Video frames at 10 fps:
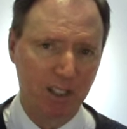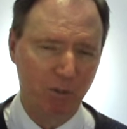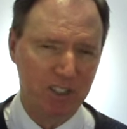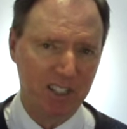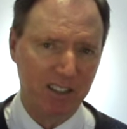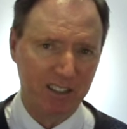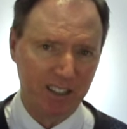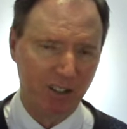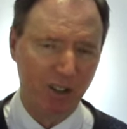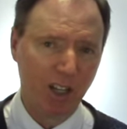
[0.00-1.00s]
And we said that
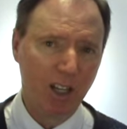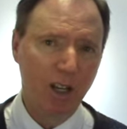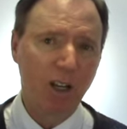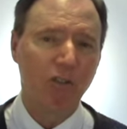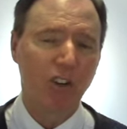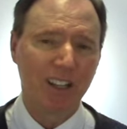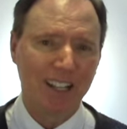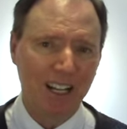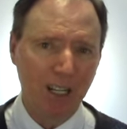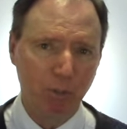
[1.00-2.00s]
they're
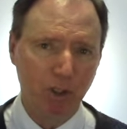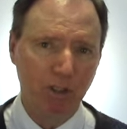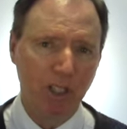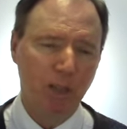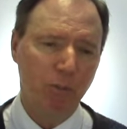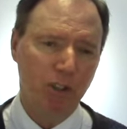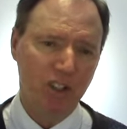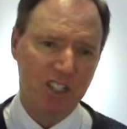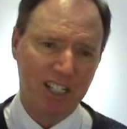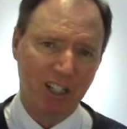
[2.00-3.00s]
reliable
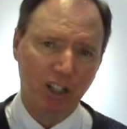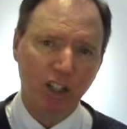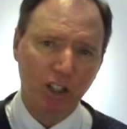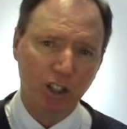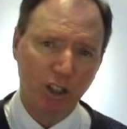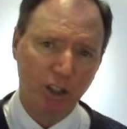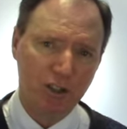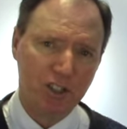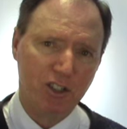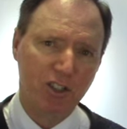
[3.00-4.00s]
because they're
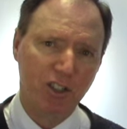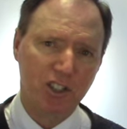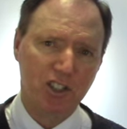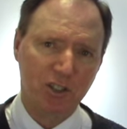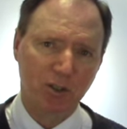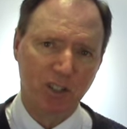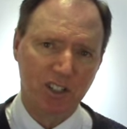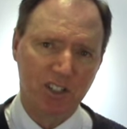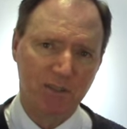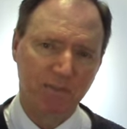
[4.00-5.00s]
closer to the
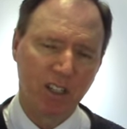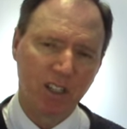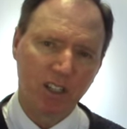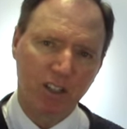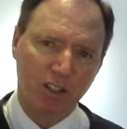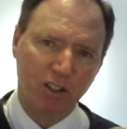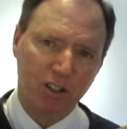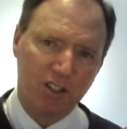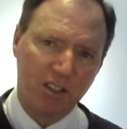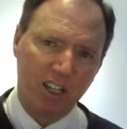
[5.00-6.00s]
source. The
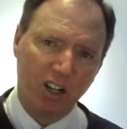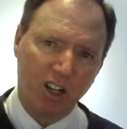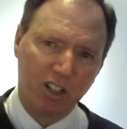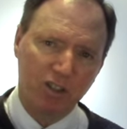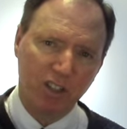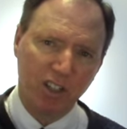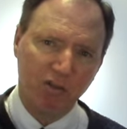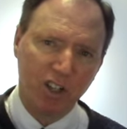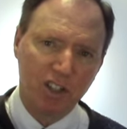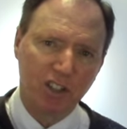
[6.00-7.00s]
closer they are to the
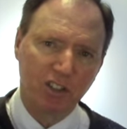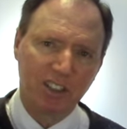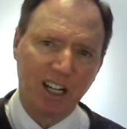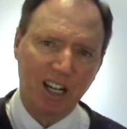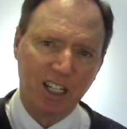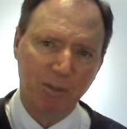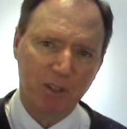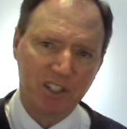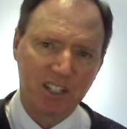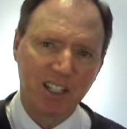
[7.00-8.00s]
original
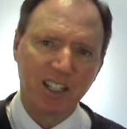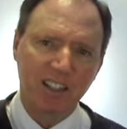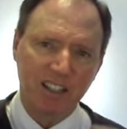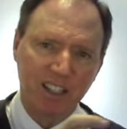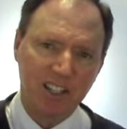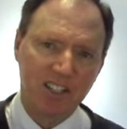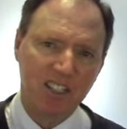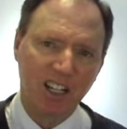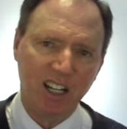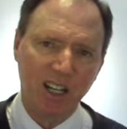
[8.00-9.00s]
documents, the less
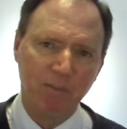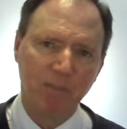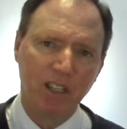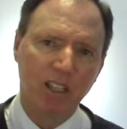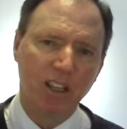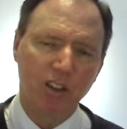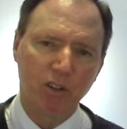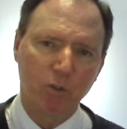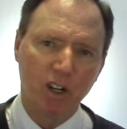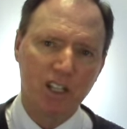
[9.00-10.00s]
time
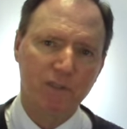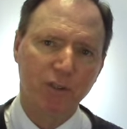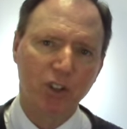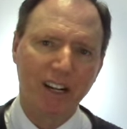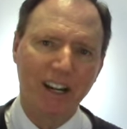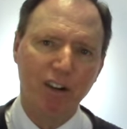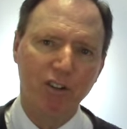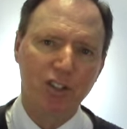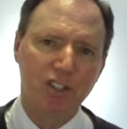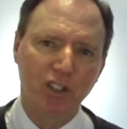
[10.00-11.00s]
there was for
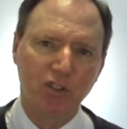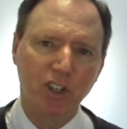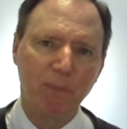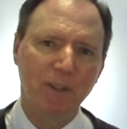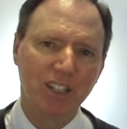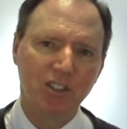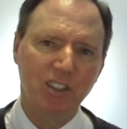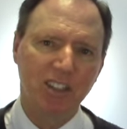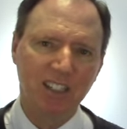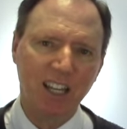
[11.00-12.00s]
errors to creep into
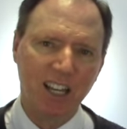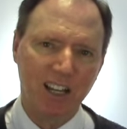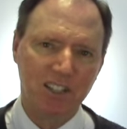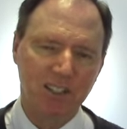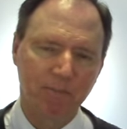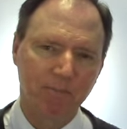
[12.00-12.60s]
the text.